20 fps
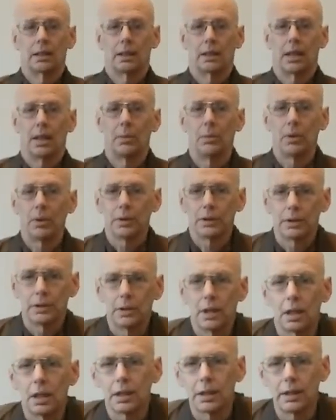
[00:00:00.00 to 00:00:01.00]
I want to
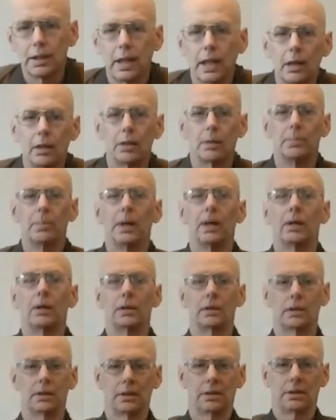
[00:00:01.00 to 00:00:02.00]
talk now
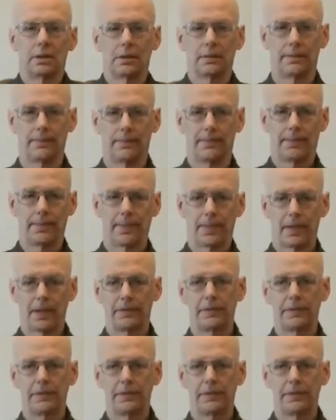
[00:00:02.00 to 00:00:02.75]
about a